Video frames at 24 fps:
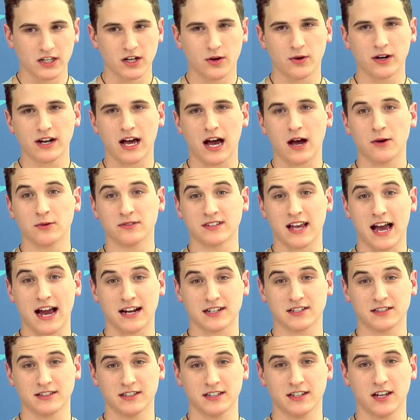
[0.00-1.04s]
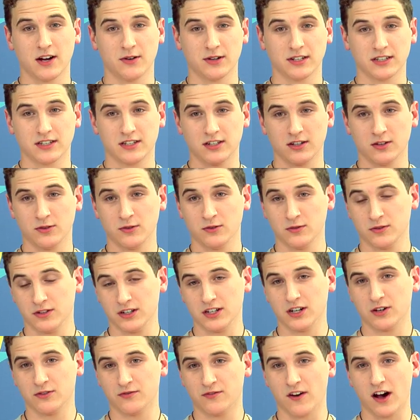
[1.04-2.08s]
know what? I was actually going to, you
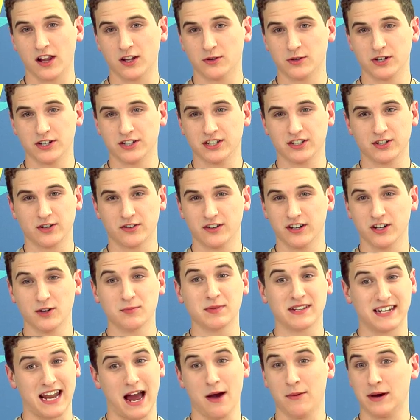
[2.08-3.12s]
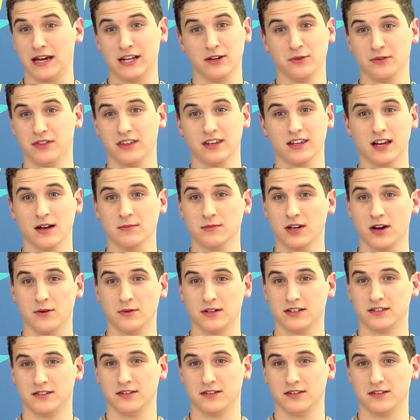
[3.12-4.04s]
know, follow her tutorial, but now I don't think I'm going